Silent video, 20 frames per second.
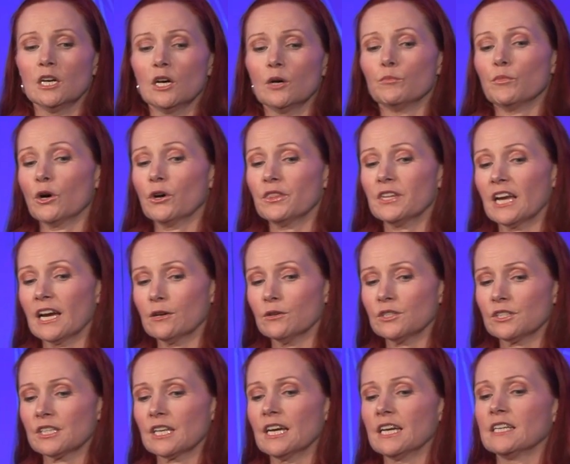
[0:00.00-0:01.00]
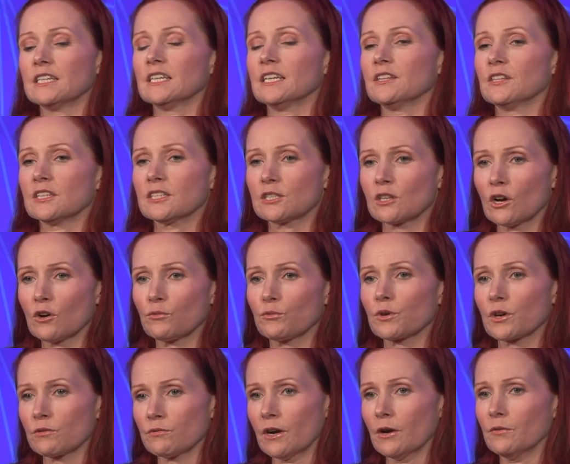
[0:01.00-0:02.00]
But on the outside and in the
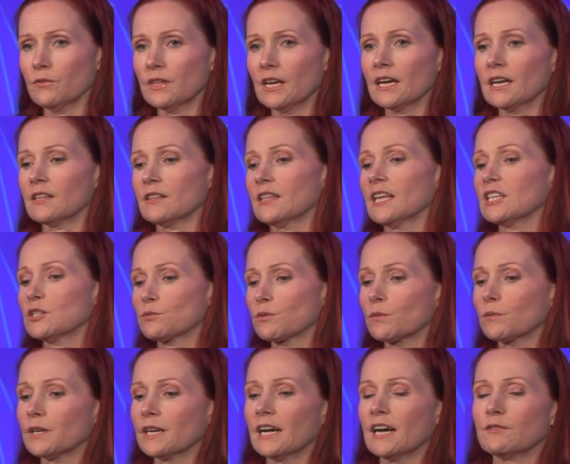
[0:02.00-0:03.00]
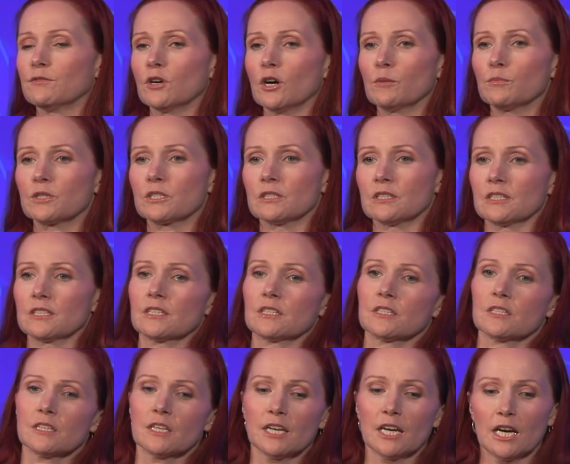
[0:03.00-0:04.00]
software around that, that's where we have options.
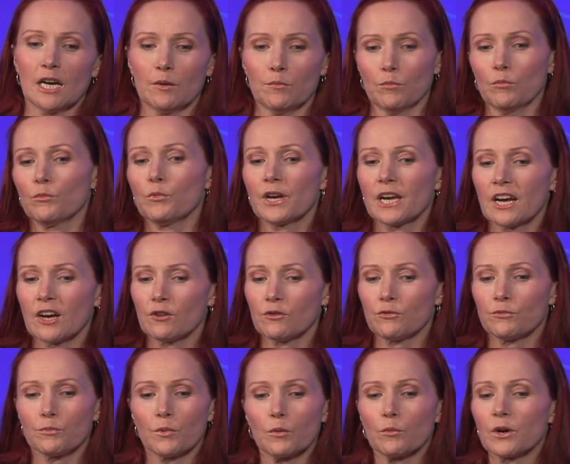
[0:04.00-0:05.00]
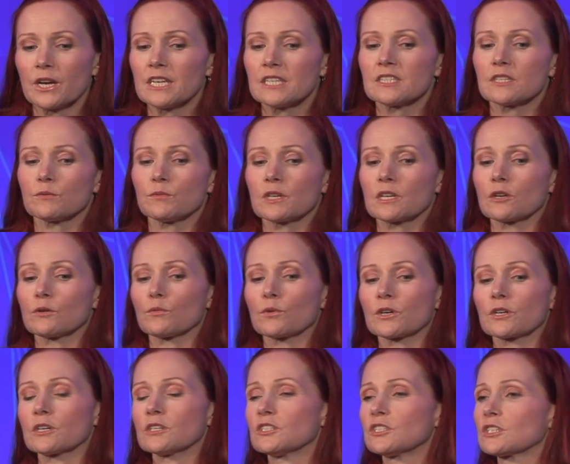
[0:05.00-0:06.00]
We have ways that we can
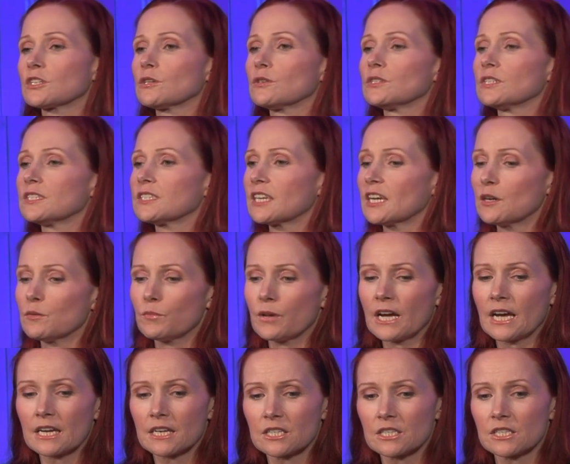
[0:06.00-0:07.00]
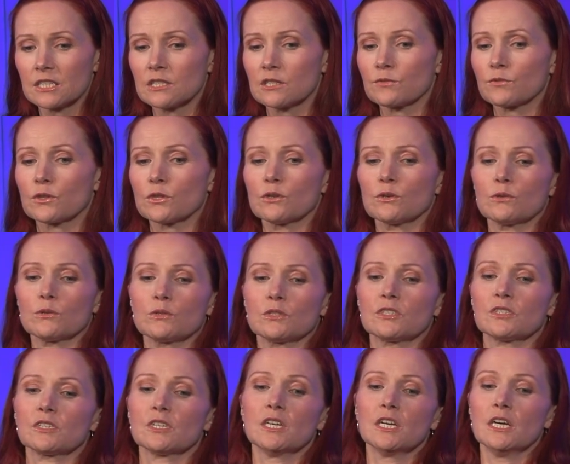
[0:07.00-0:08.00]
work on secure design packages for
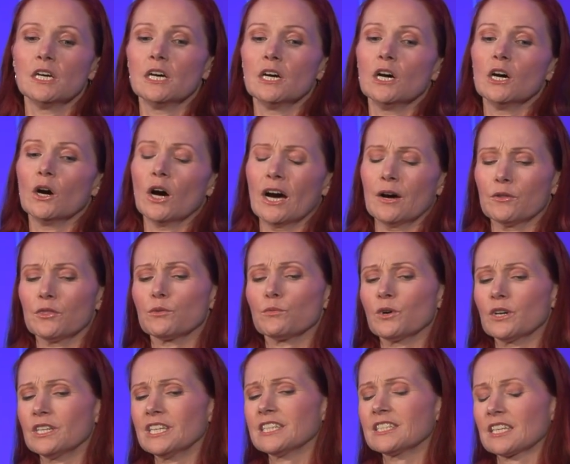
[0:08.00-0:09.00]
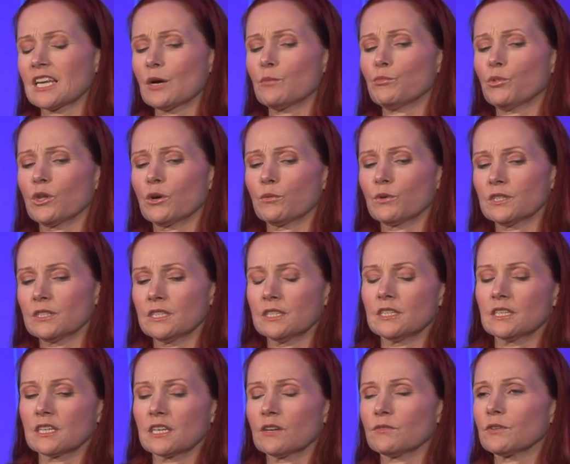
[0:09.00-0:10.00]
those. The one example I wanted
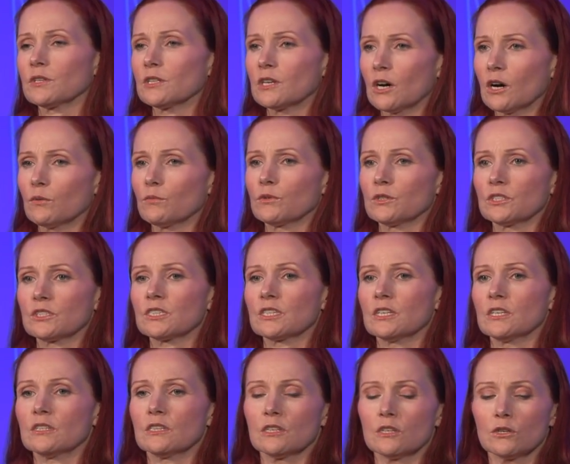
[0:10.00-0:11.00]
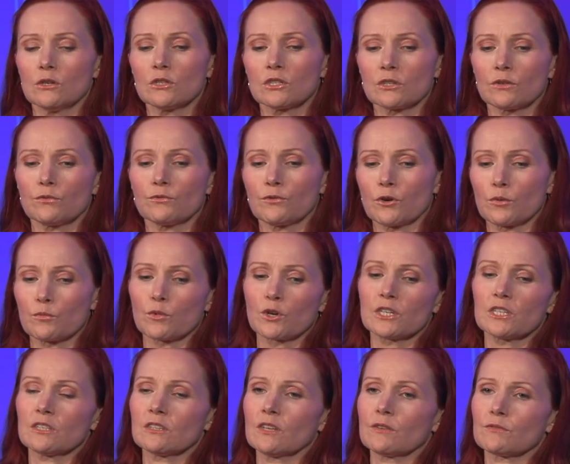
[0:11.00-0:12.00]
to give a lot was the use of firmware
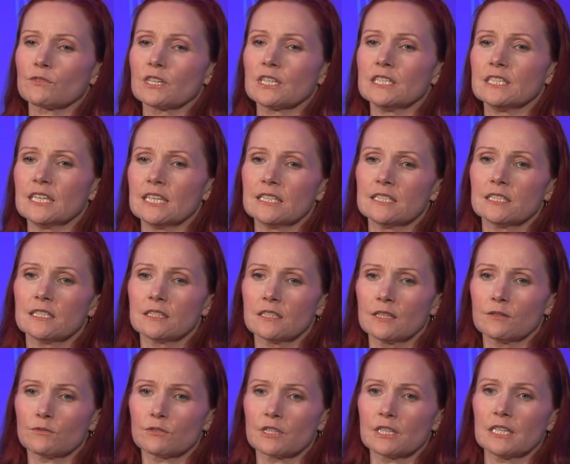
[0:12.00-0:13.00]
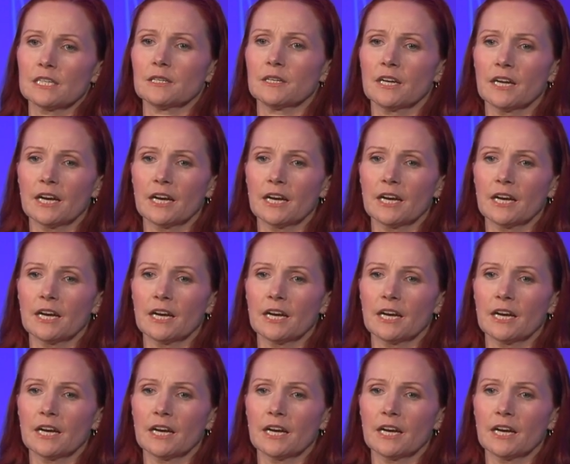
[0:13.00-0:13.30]
delivery and data delivery.